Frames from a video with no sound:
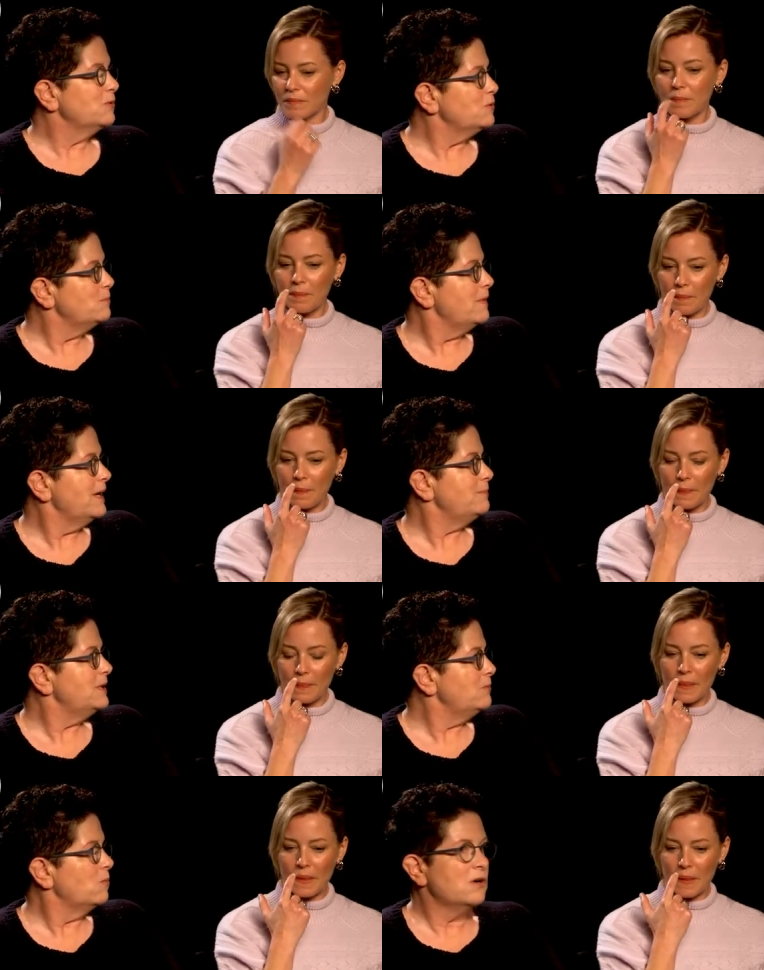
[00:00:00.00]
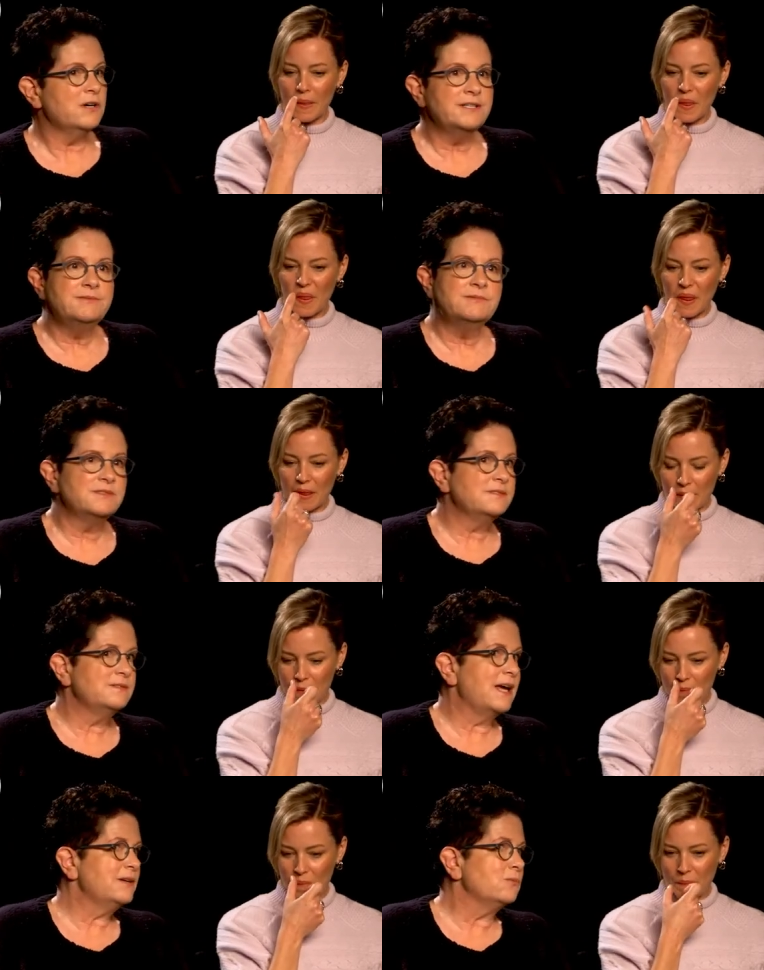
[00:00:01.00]
Speaker 1: who maybe weren't
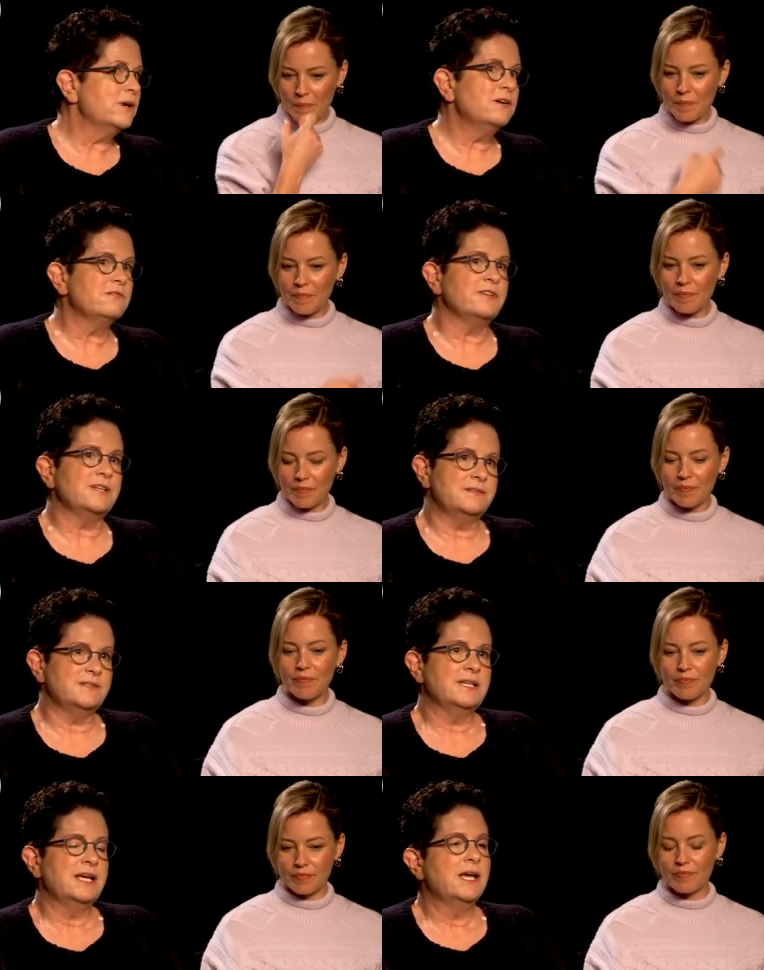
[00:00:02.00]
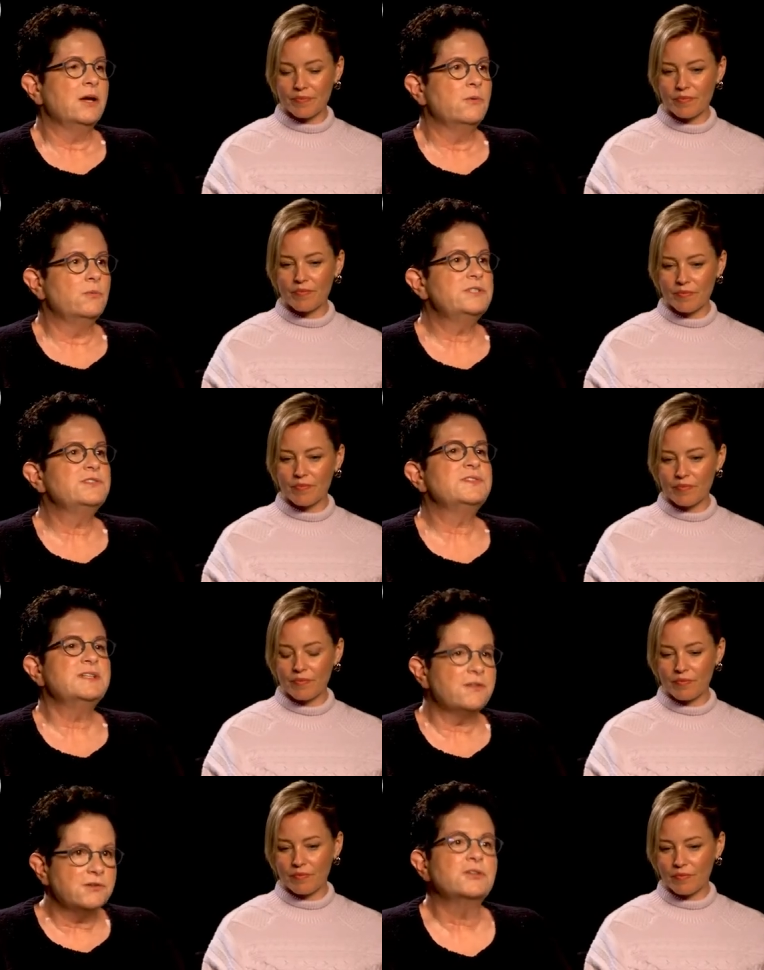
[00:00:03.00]
that aware of it which is
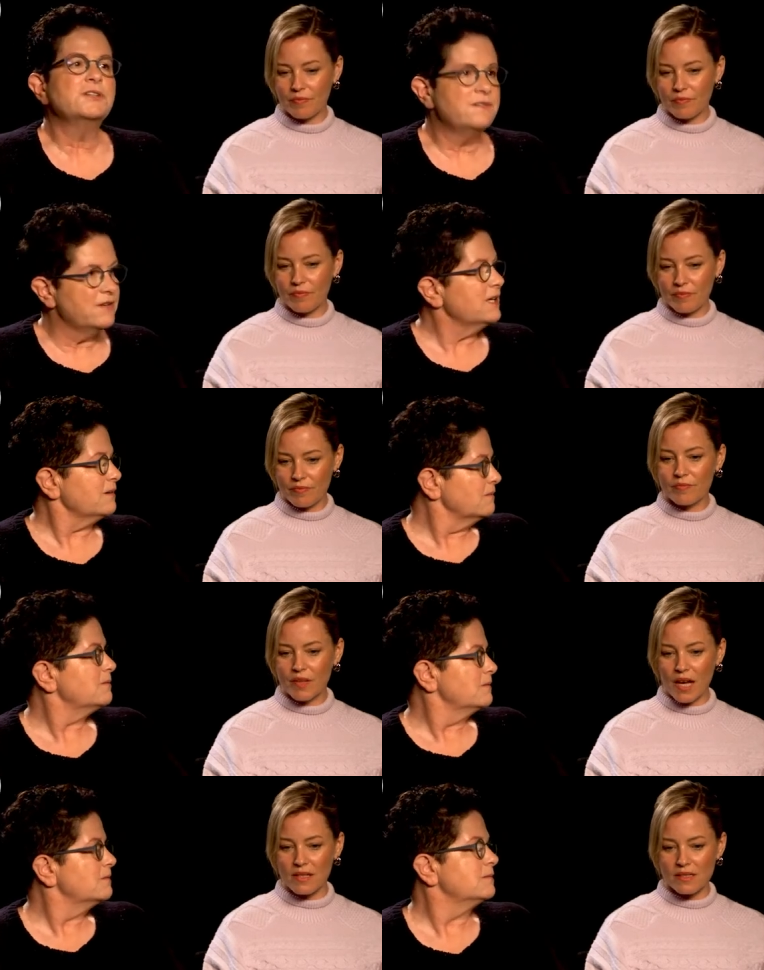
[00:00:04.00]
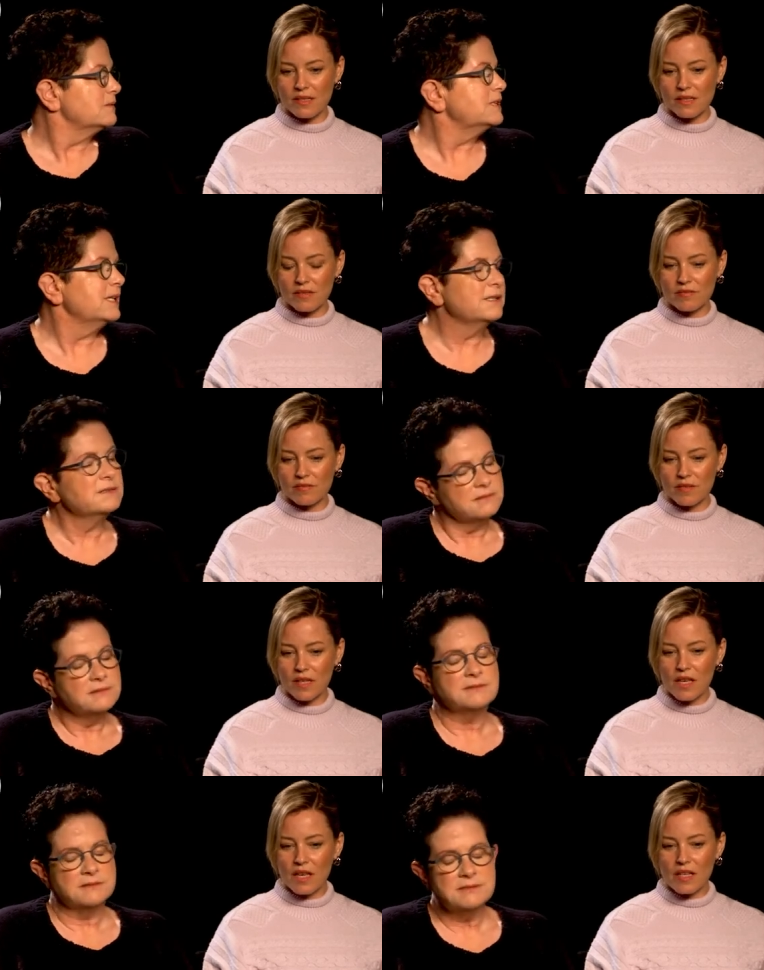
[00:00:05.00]
another good thing. Yes. Yeah.
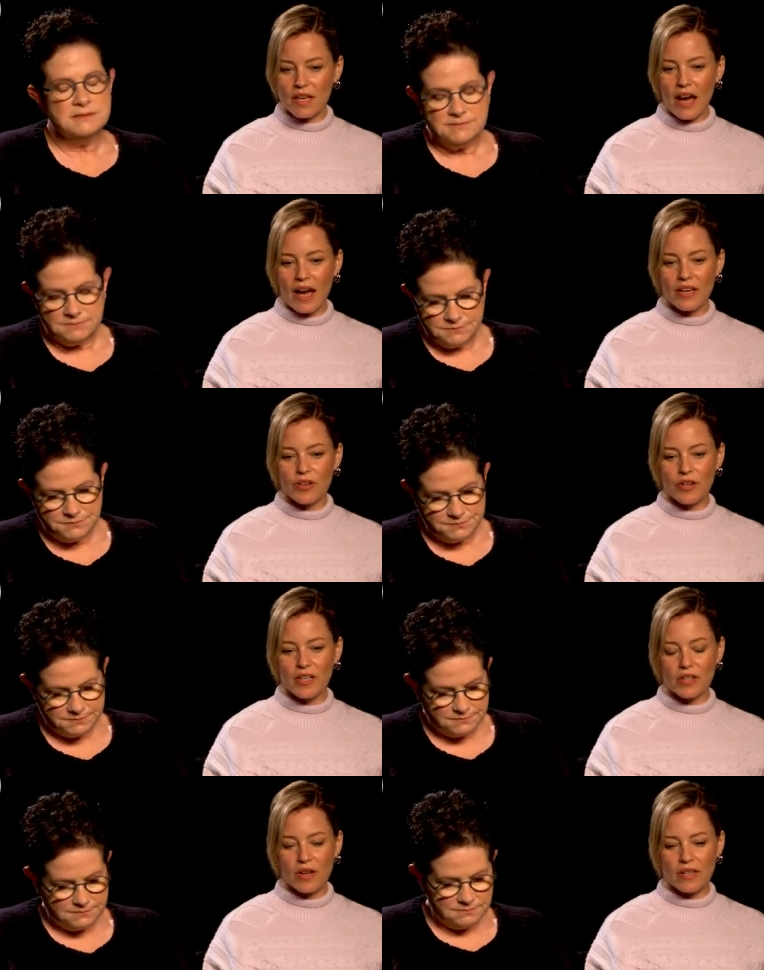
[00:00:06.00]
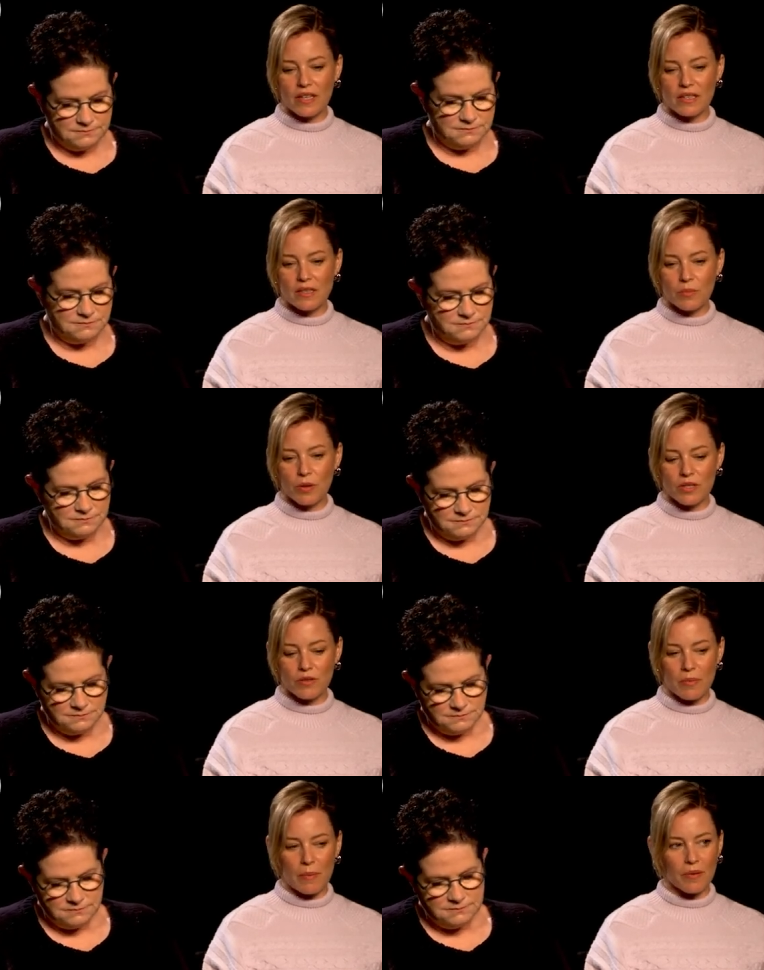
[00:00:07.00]
Speaker 2: Yeah, I agree. You know, I think it's important to
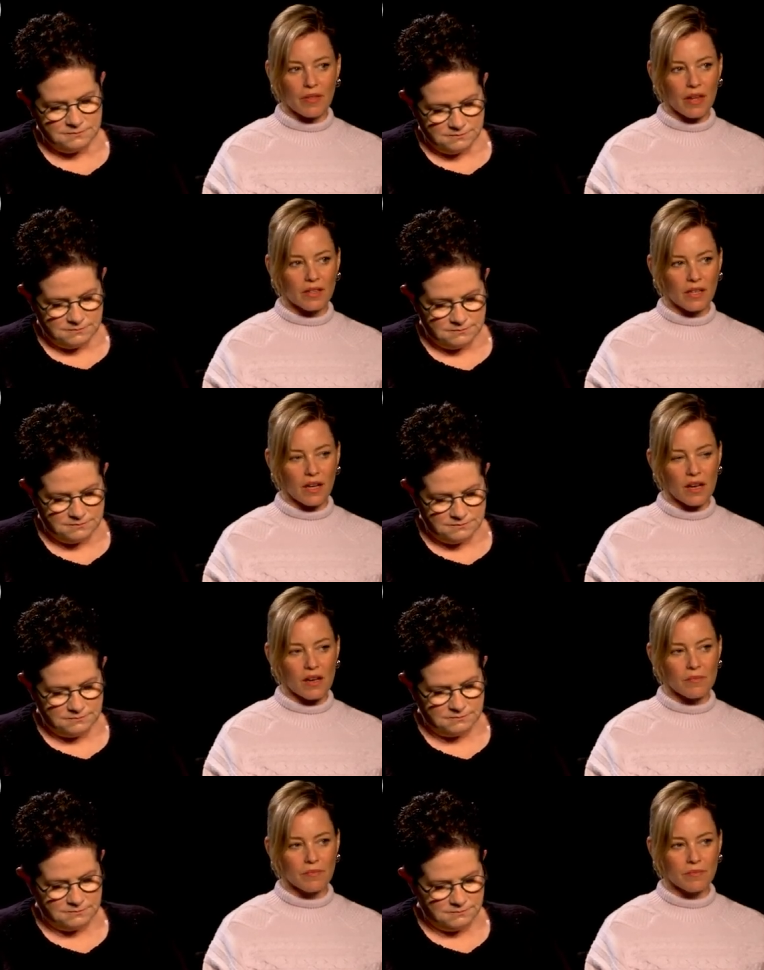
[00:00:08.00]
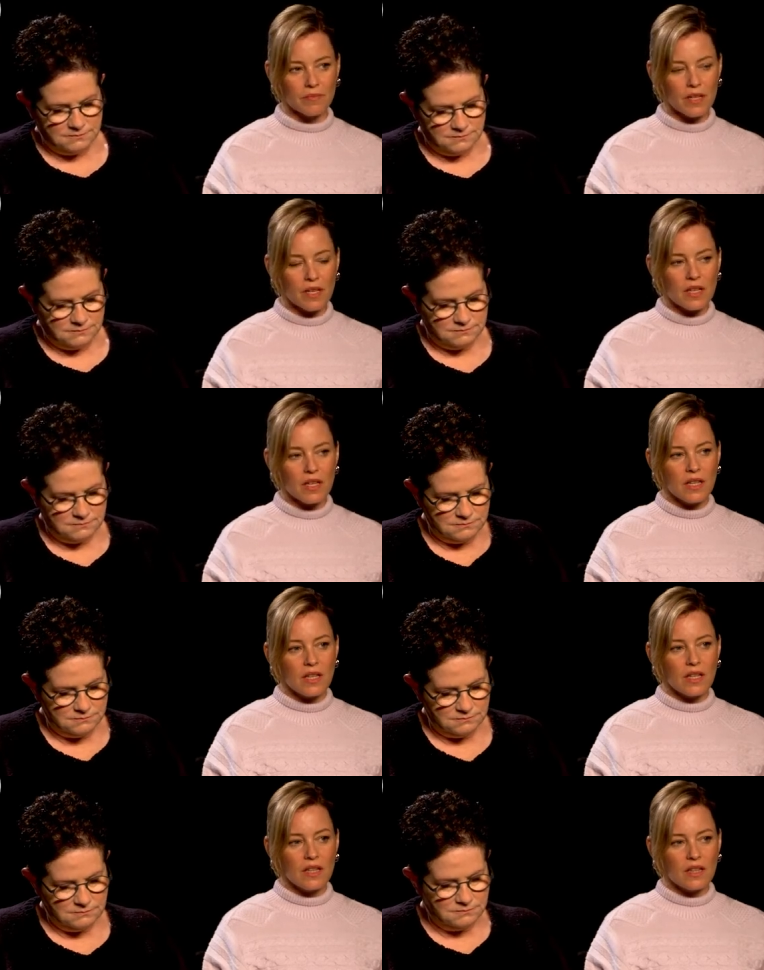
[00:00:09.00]
remember that um,
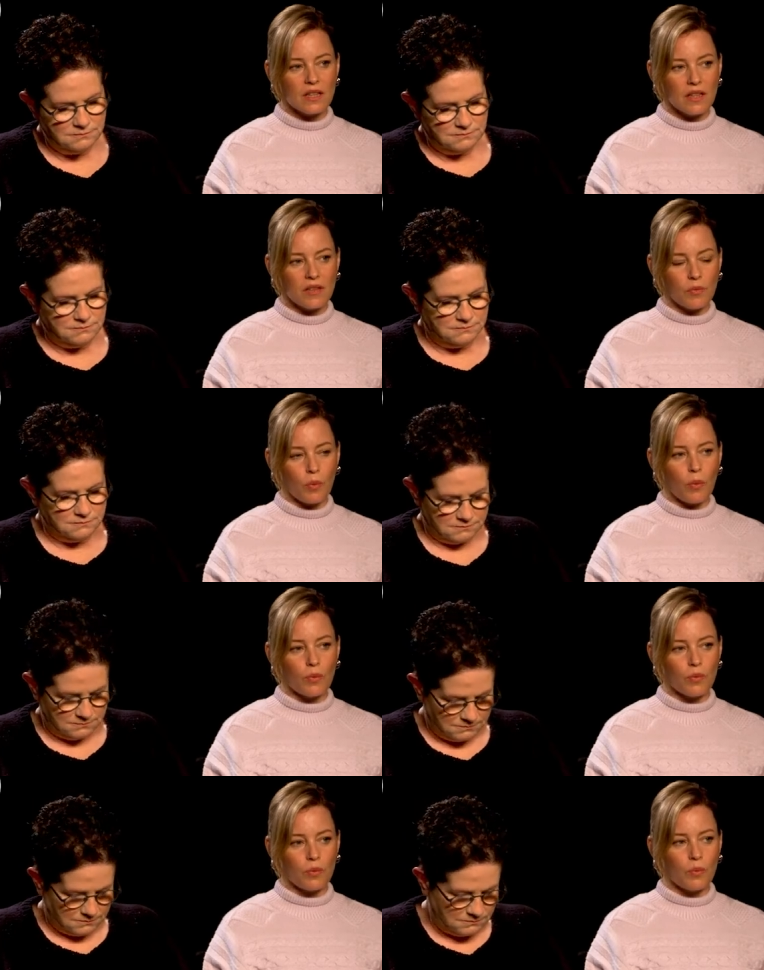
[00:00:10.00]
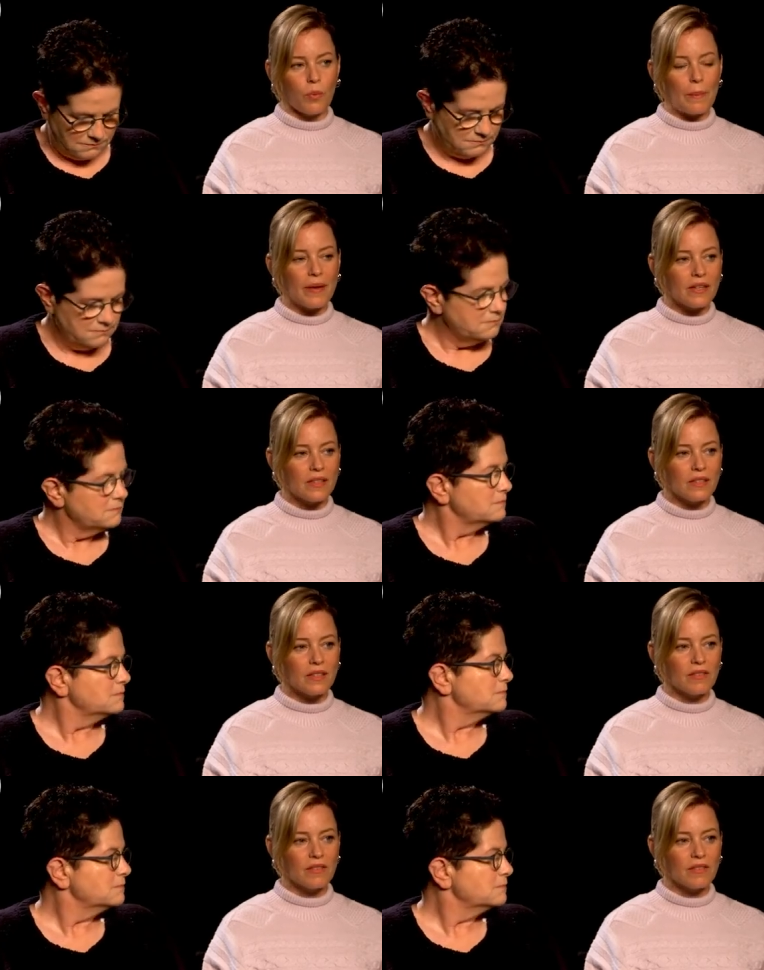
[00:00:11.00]
w- women